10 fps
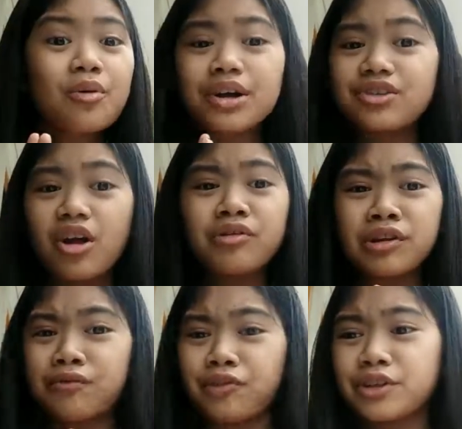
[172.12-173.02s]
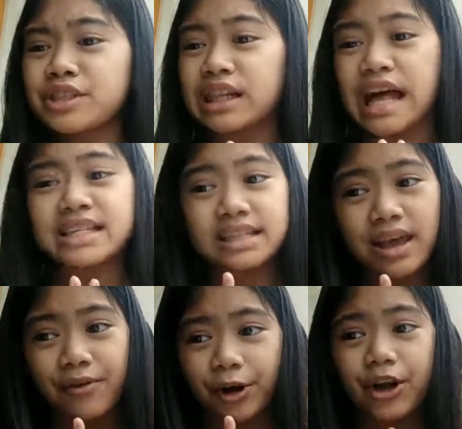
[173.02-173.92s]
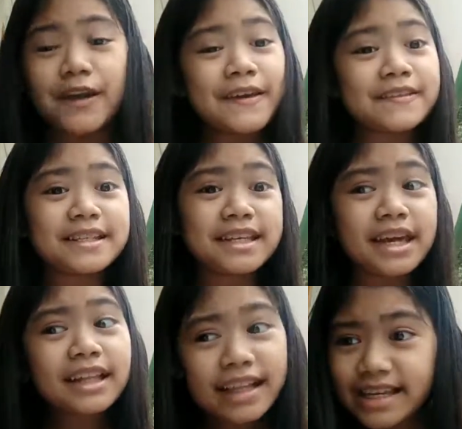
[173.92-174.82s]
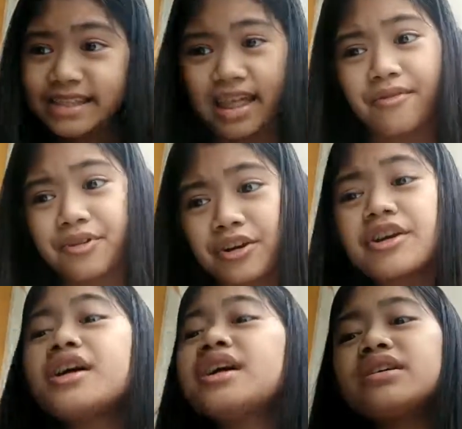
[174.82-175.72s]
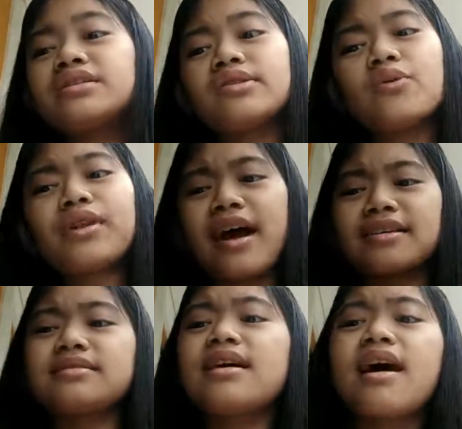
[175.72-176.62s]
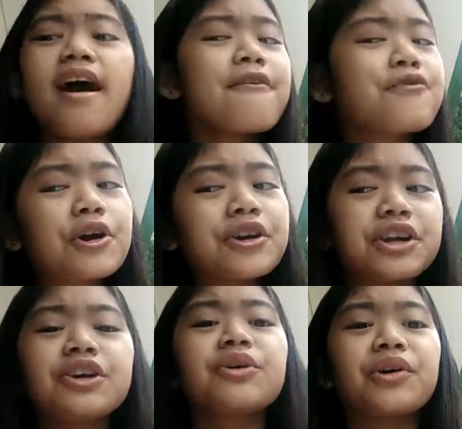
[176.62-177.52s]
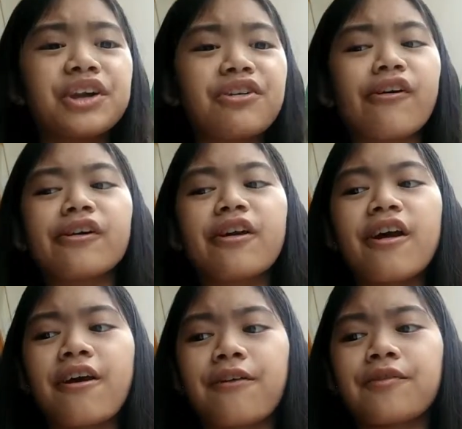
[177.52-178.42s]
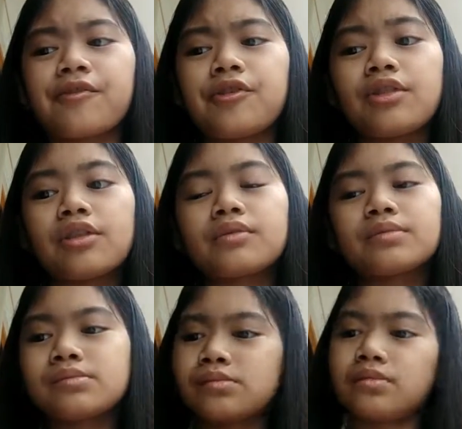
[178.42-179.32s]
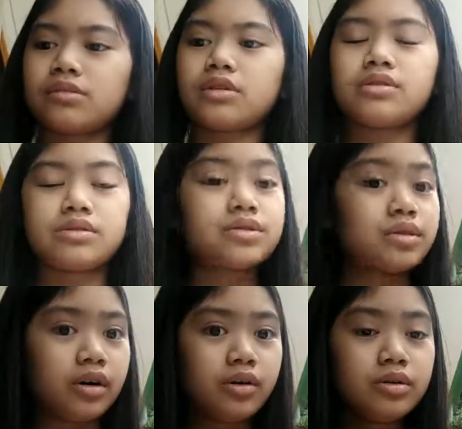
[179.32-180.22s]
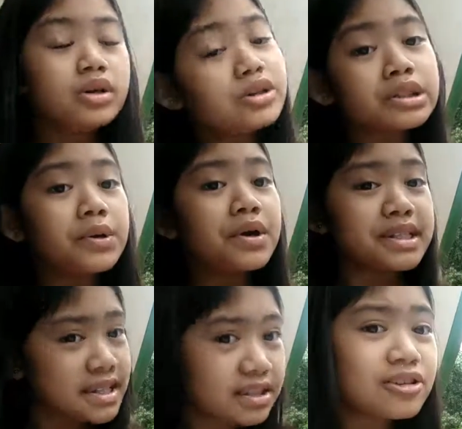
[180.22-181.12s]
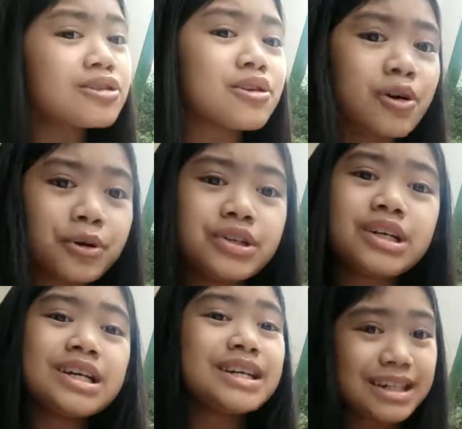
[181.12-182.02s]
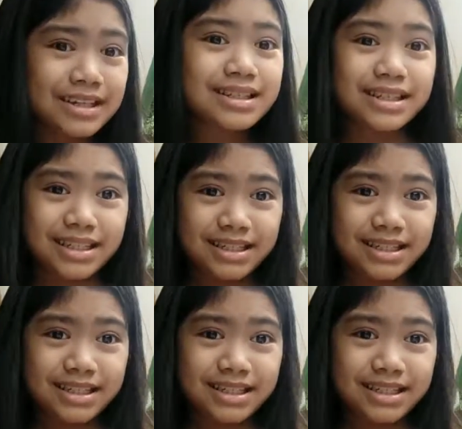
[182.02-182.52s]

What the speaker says: So we're done with the first class lever. The second class lever is known as FRE or ERF. So, the resistant load is